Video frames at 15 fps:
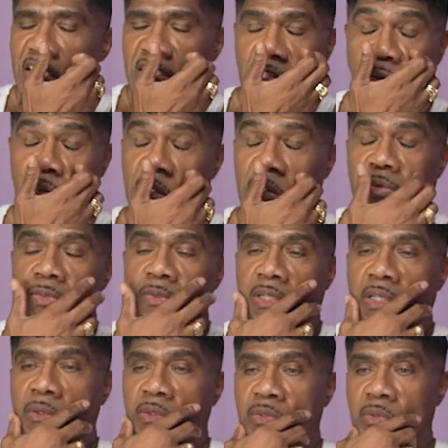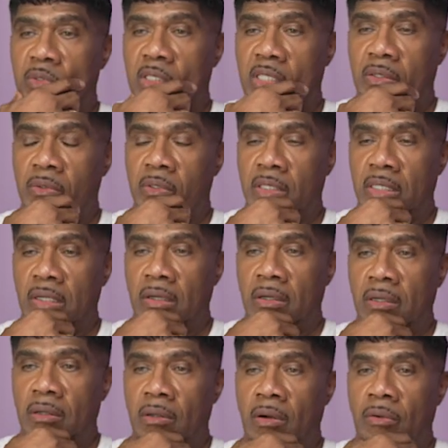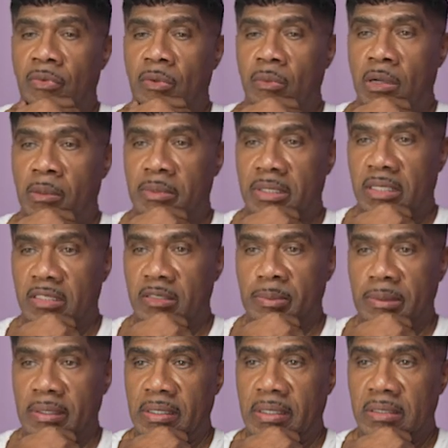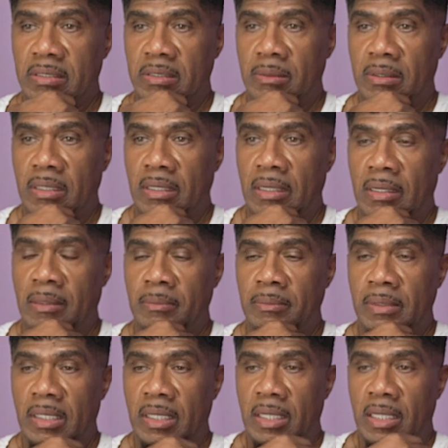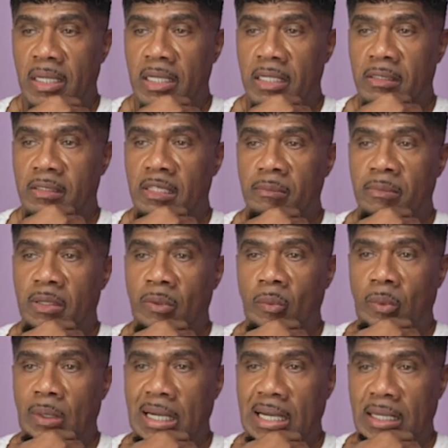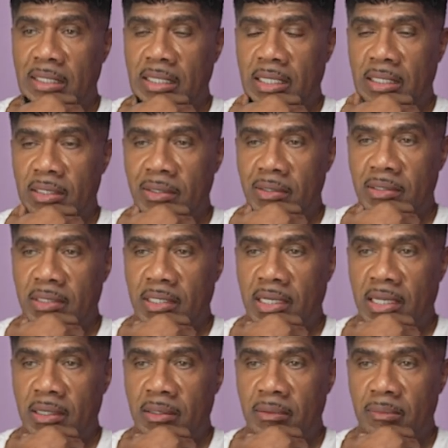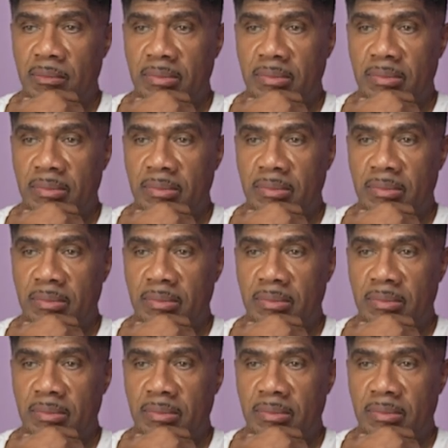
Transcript: So it was it was wow. really really uh, overwhelming experience. Um, and it took me a while to get used to that.